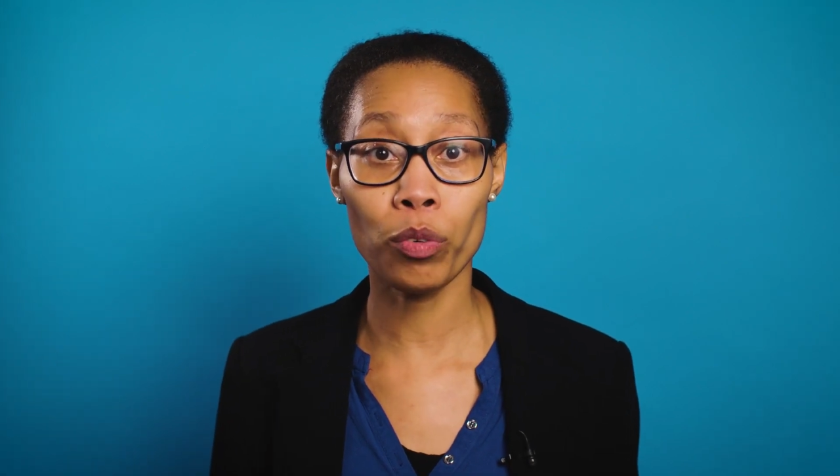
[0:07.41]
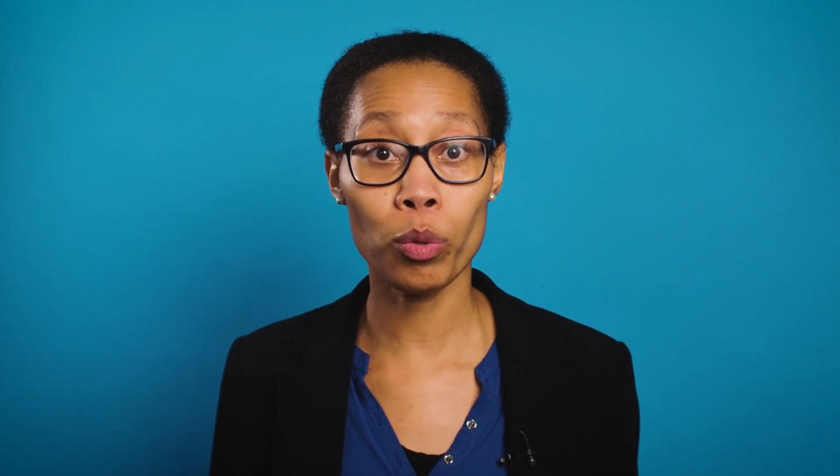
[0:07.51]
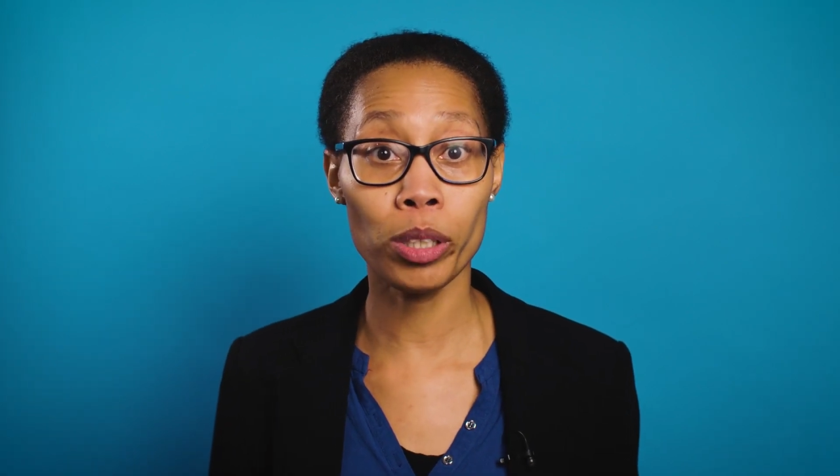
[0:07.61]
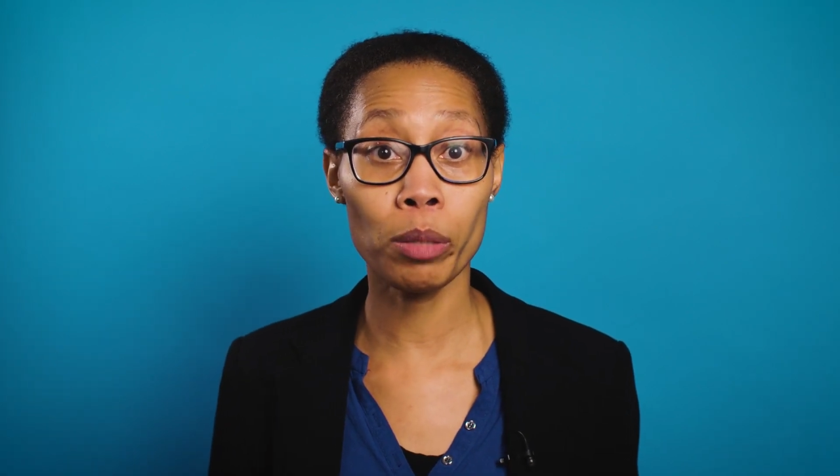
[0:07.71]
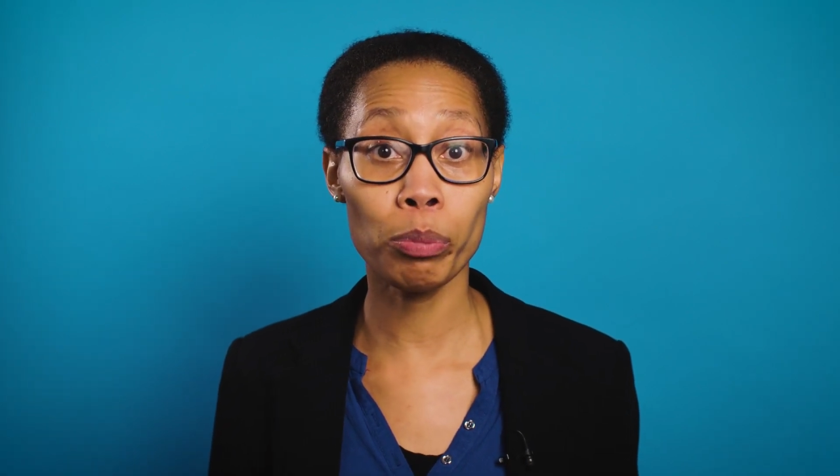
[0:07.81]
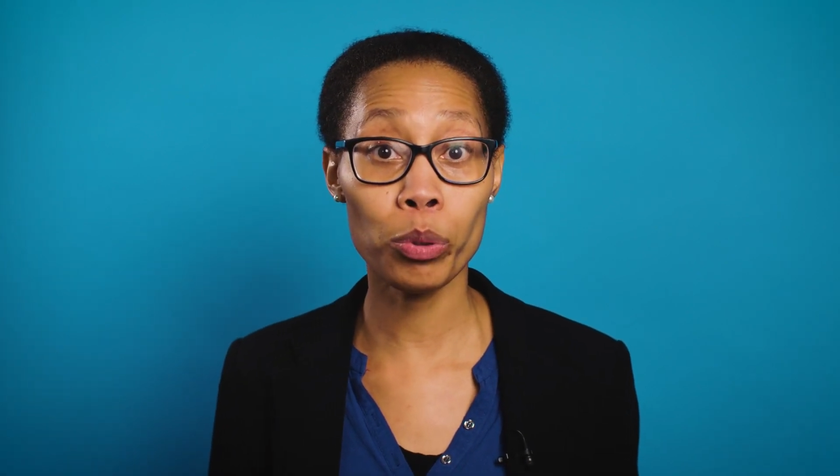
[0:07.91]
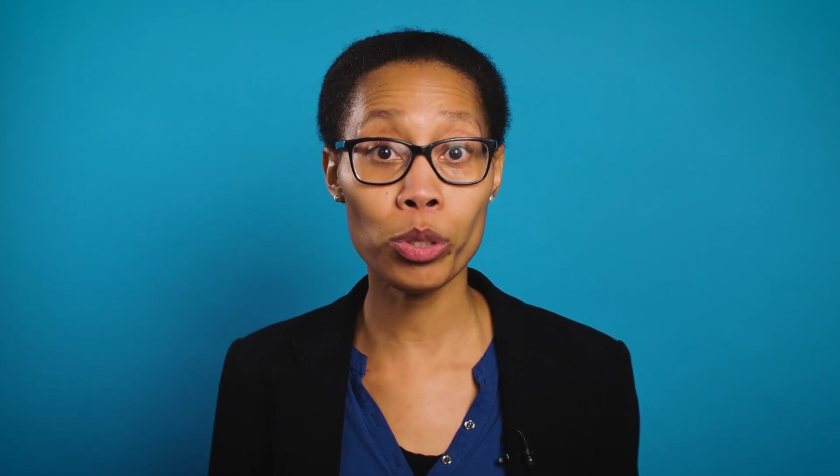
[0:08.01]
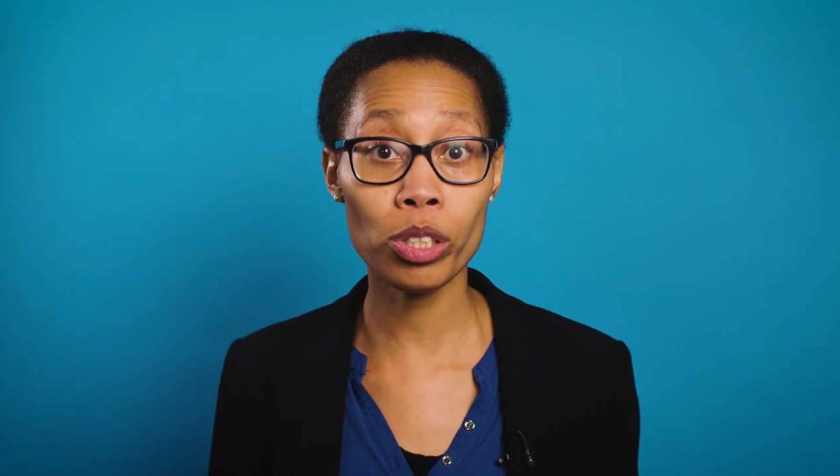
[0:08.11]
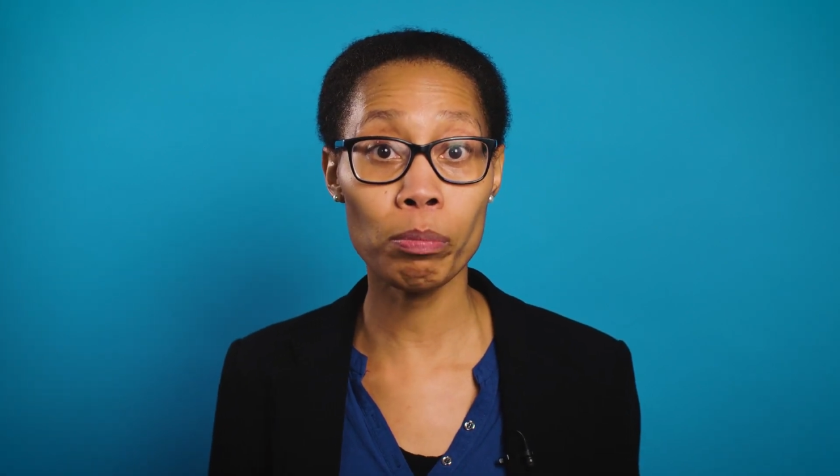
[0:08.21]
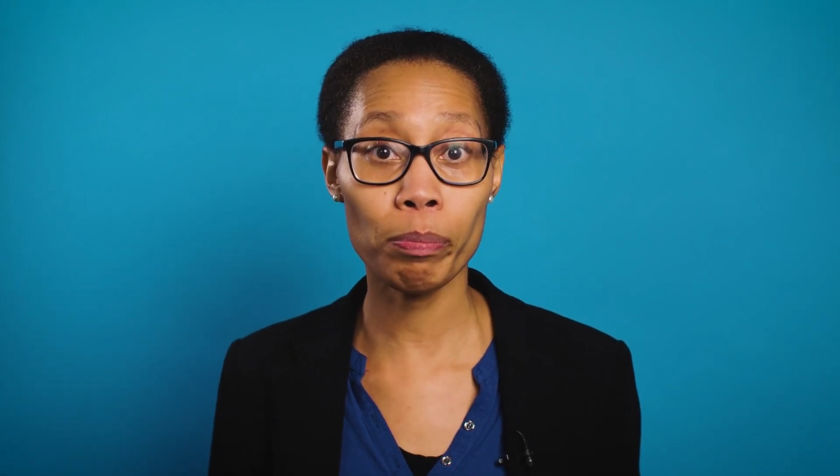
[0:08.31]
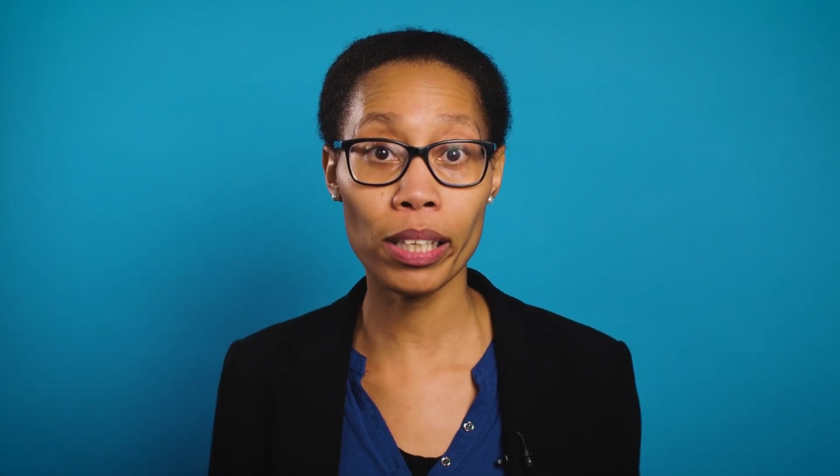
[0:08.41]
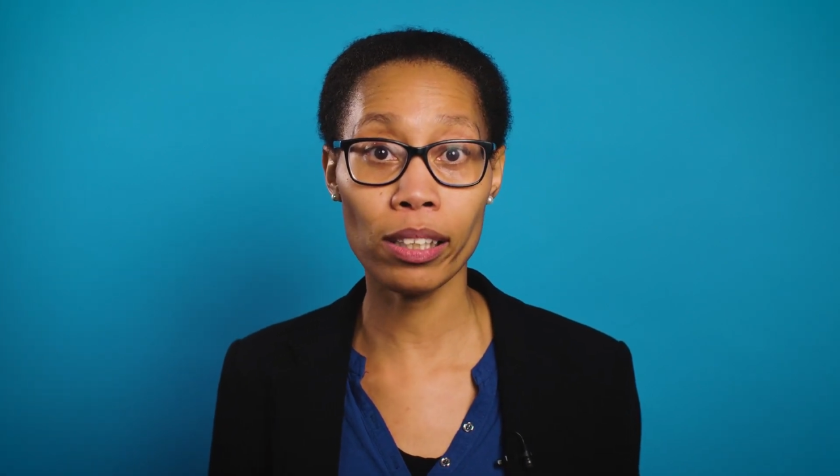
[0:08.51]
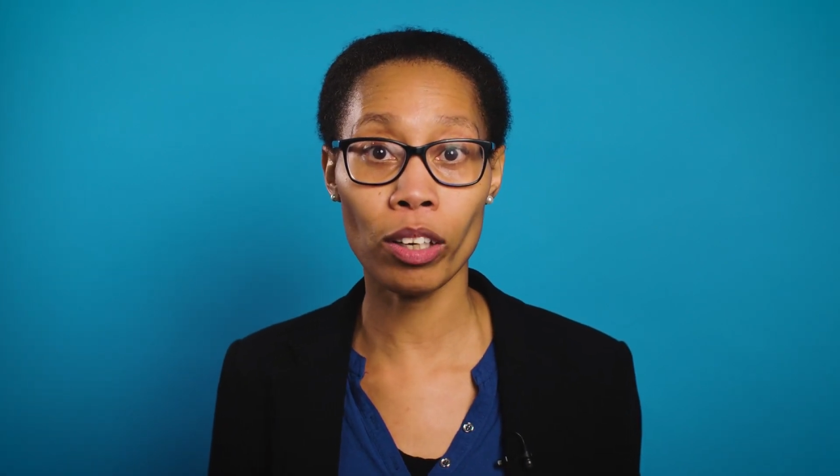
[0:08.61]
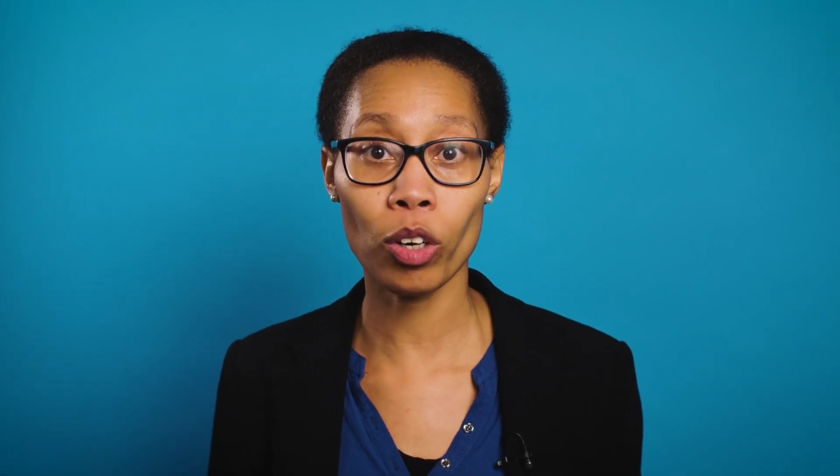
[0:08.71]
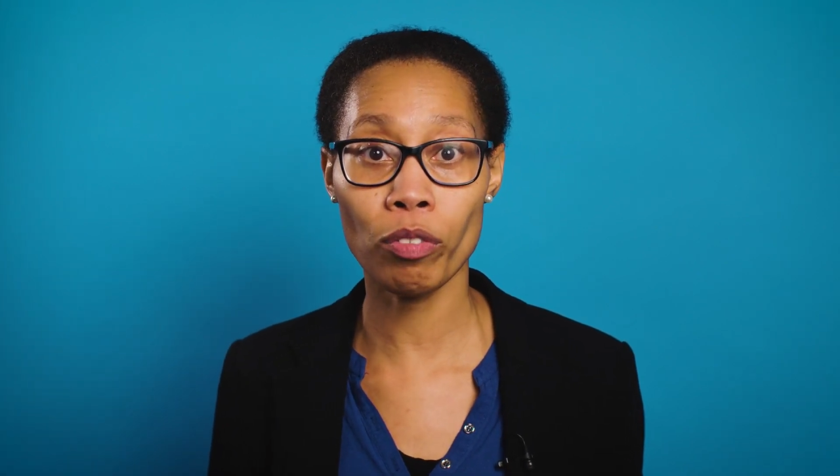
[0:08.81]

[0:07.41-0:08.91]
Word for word: form an important pillar